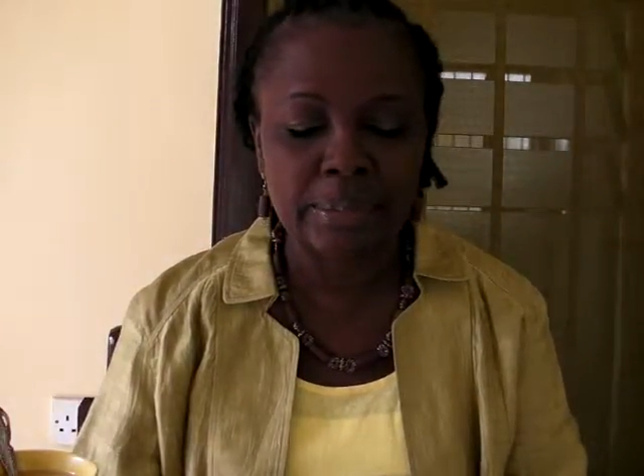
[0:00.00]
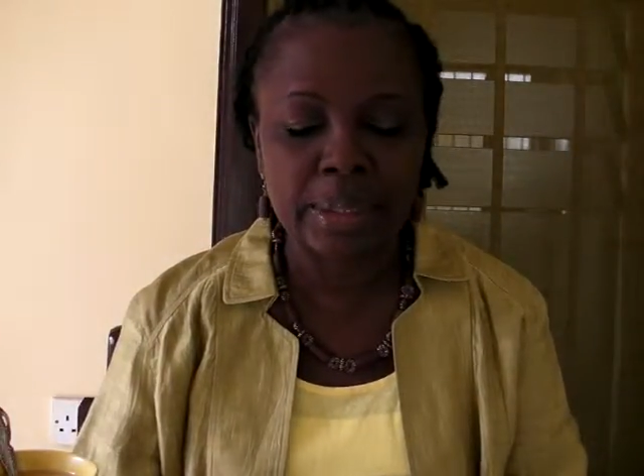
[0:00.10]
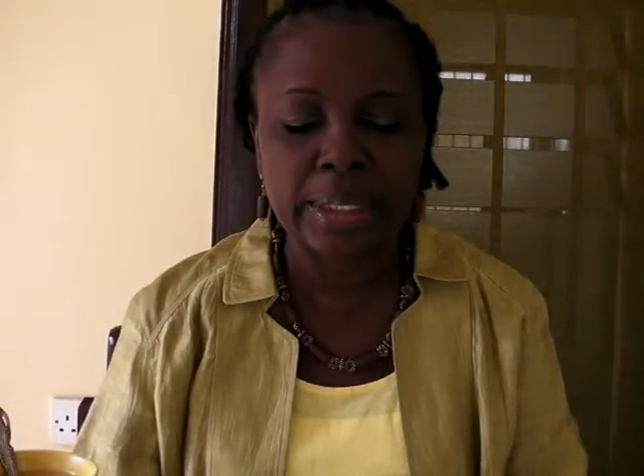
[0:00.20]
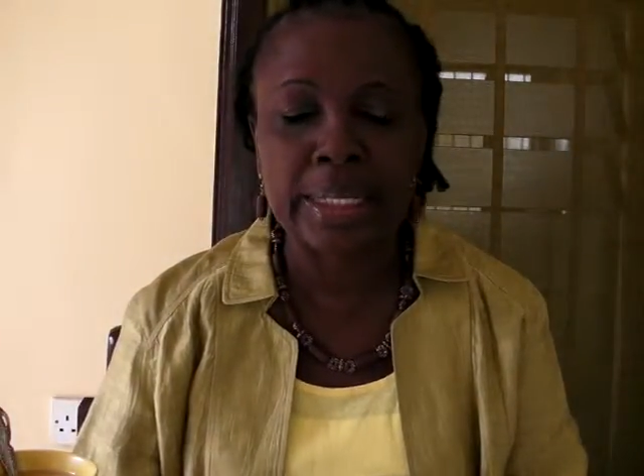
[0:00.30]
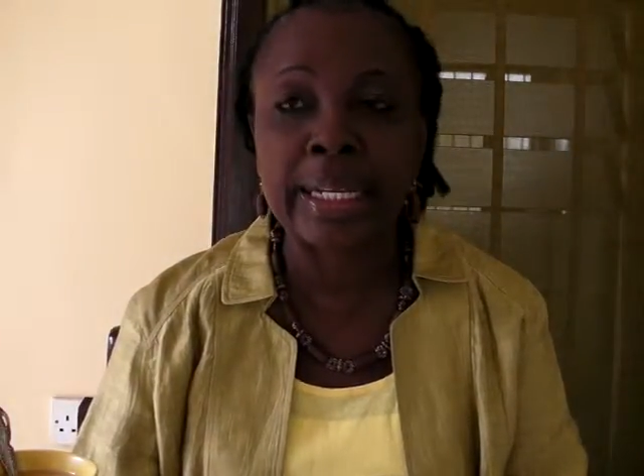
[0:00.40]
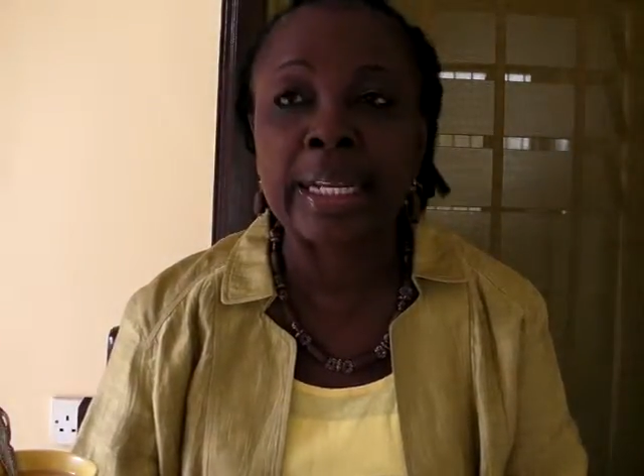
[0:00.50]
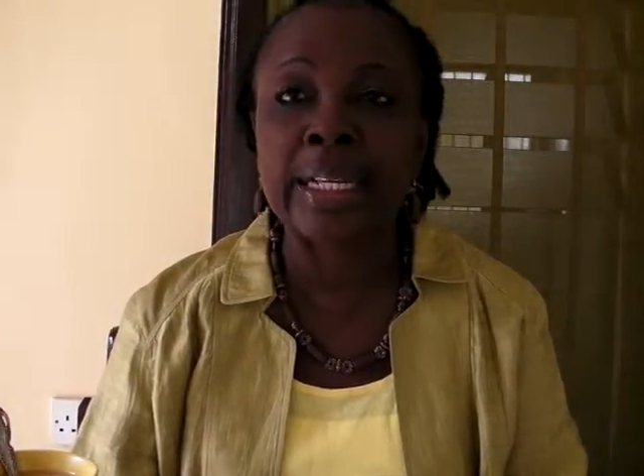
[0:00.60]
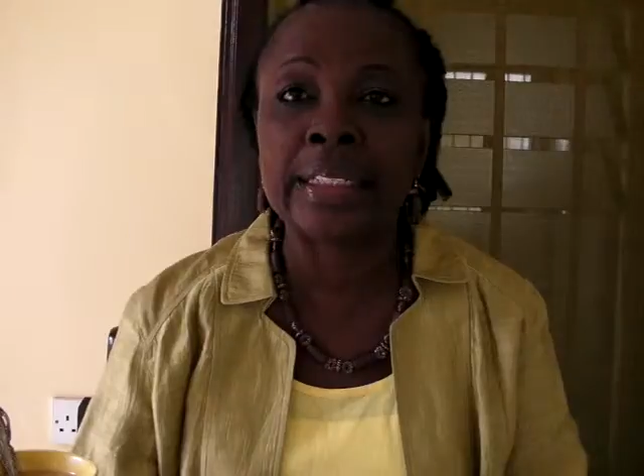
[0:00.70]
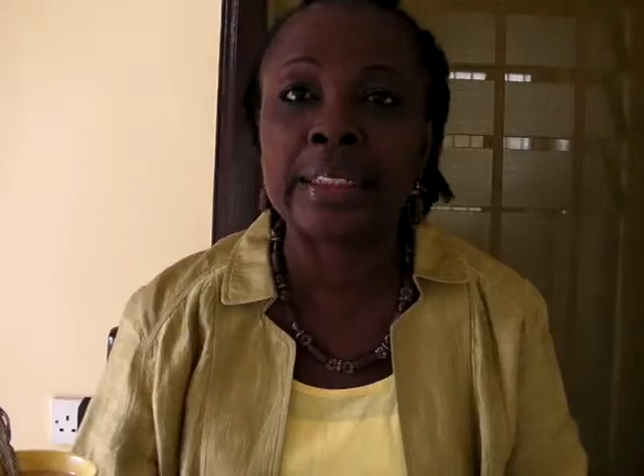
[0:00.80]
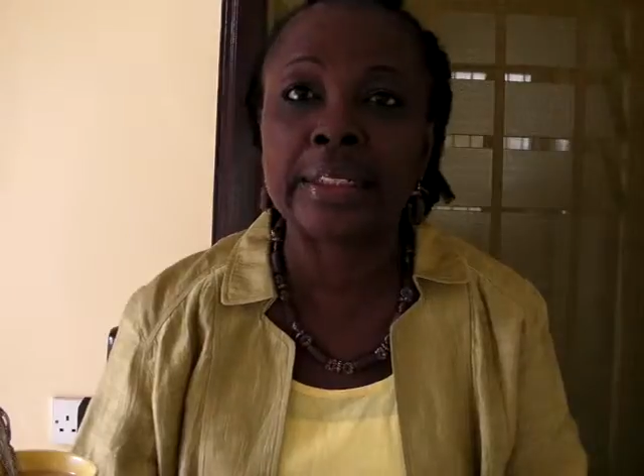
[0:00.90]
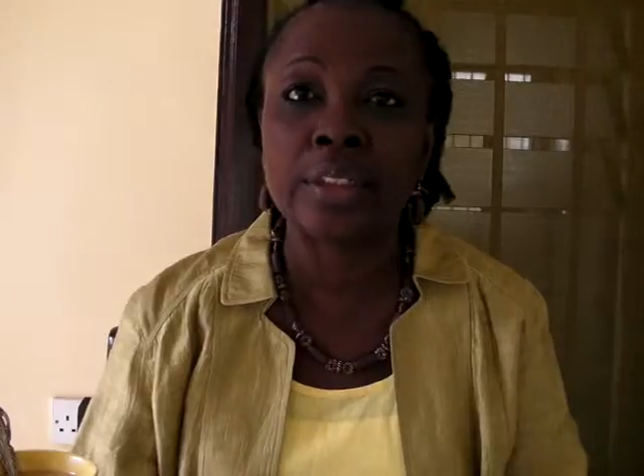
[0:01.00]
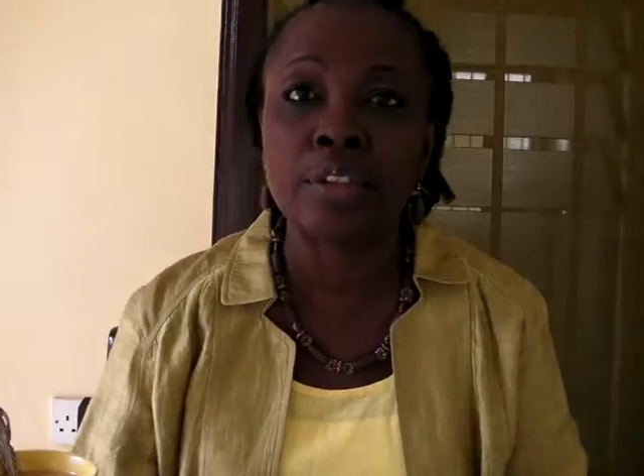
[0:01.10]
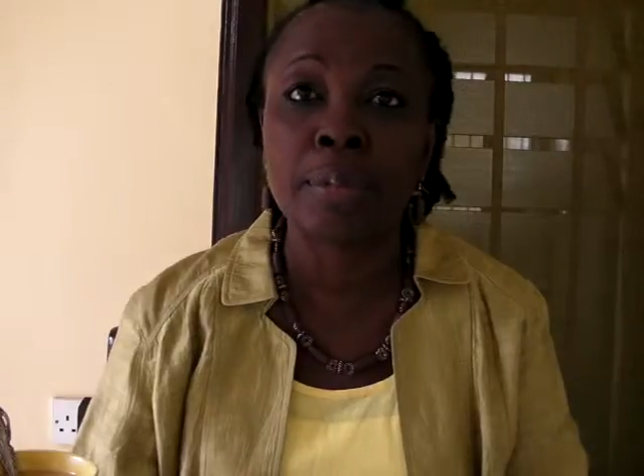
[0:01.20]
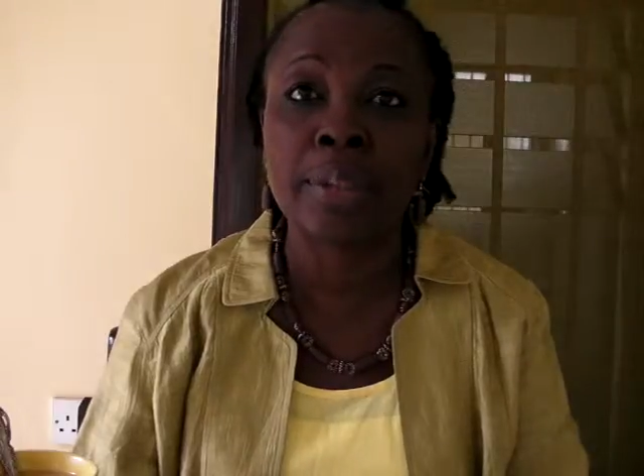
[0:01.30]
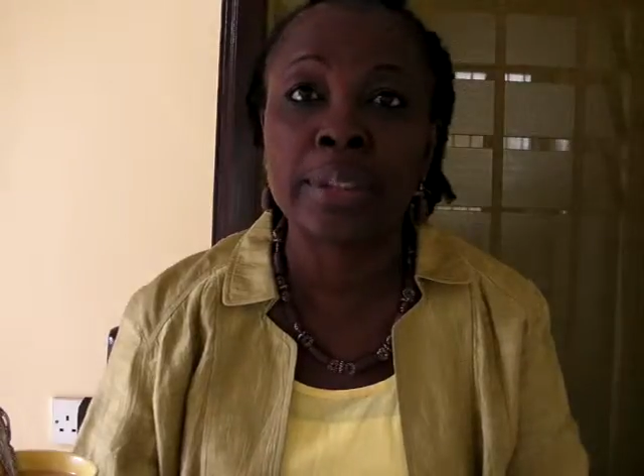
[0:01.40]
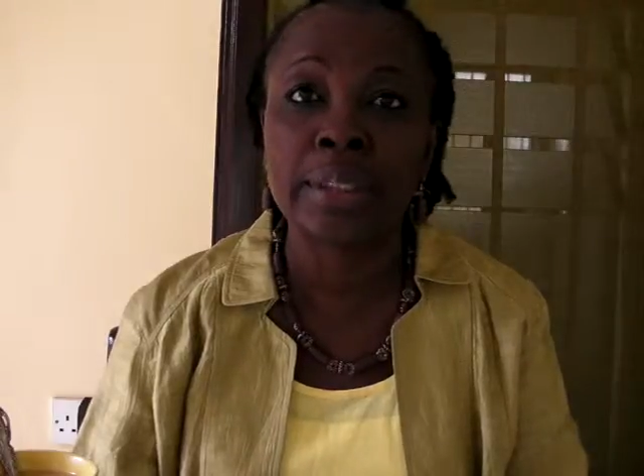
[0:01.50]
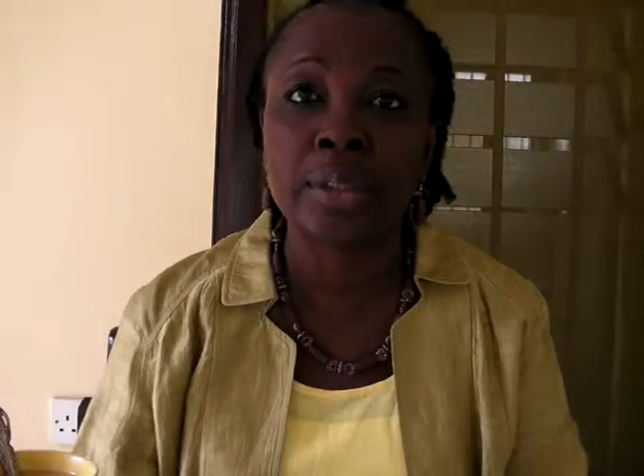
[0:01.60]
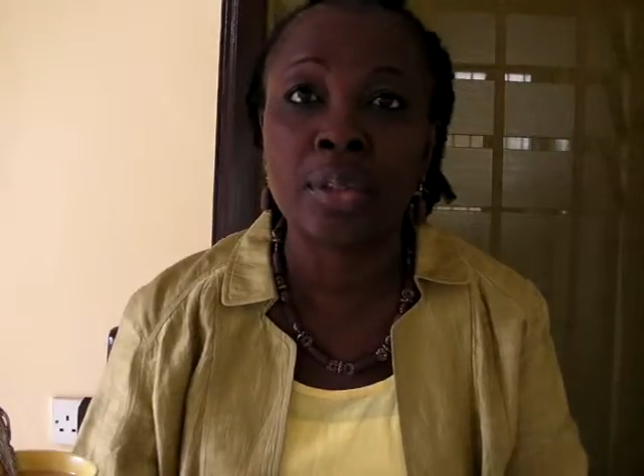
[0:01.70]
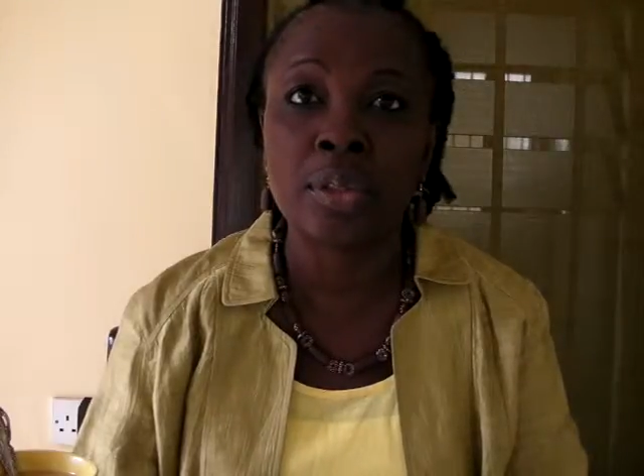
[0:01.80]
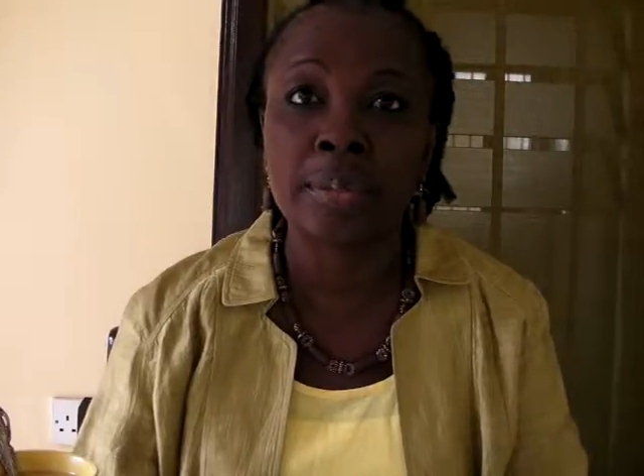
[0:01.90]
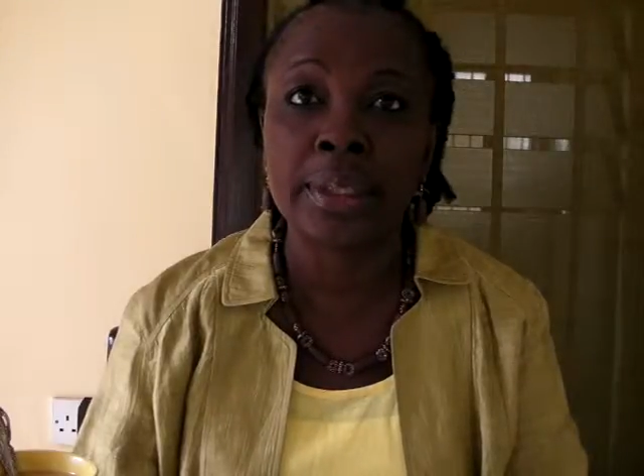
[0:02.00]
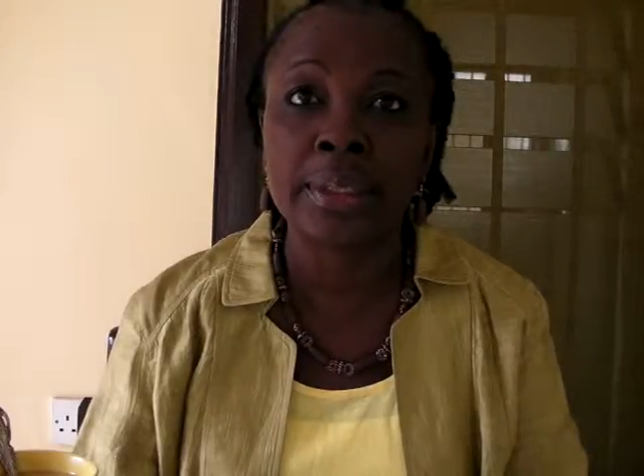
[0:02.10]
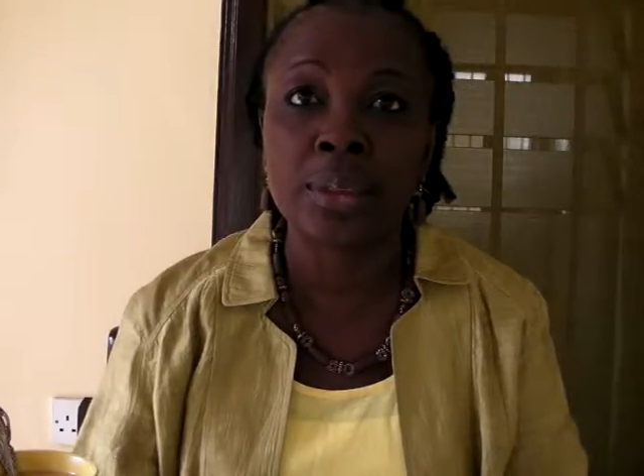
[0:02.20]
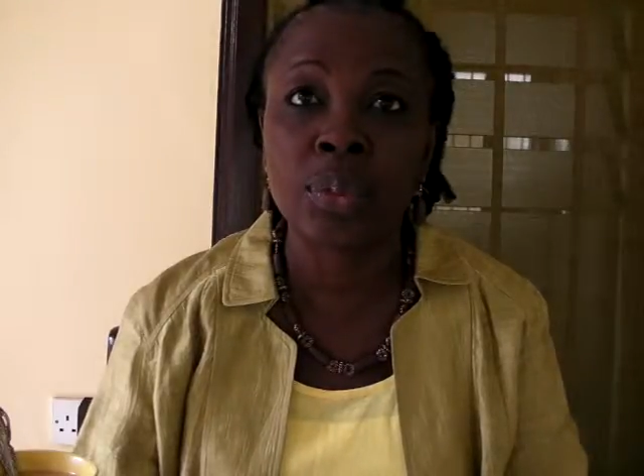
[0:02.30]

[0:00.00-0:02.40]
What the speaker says: an analysis of policy documents